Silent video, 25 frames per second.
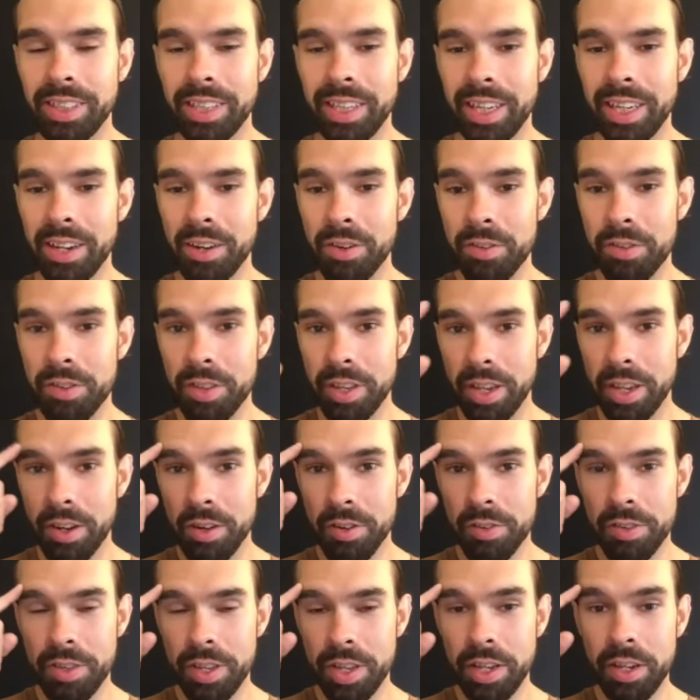Here's
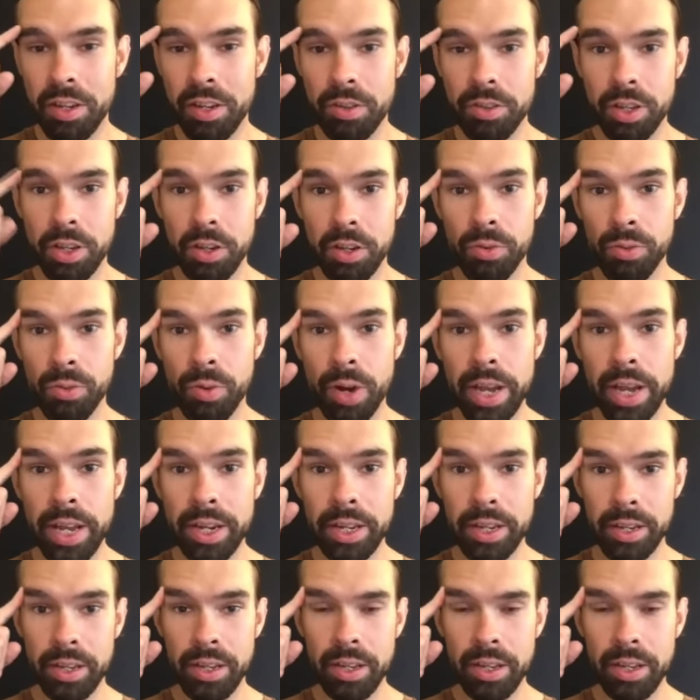the great